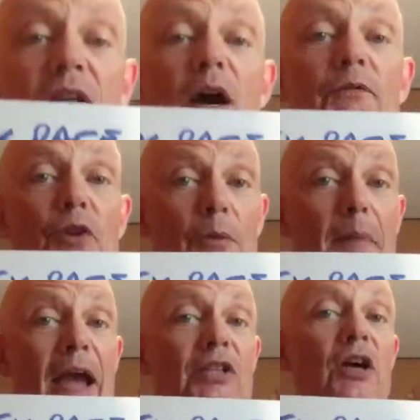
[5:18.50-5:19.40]
of your
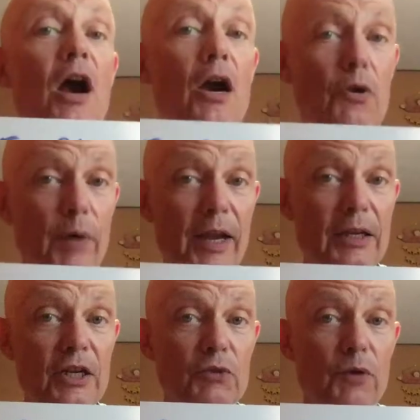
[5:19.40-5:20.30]
max heart rate
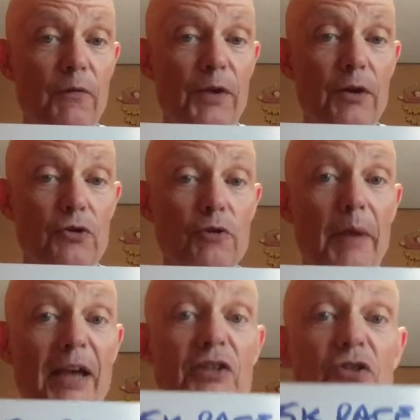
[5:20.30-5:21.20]
is where VO2
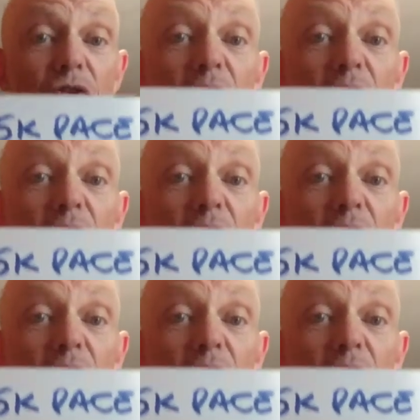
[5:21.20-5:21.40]
max is. So you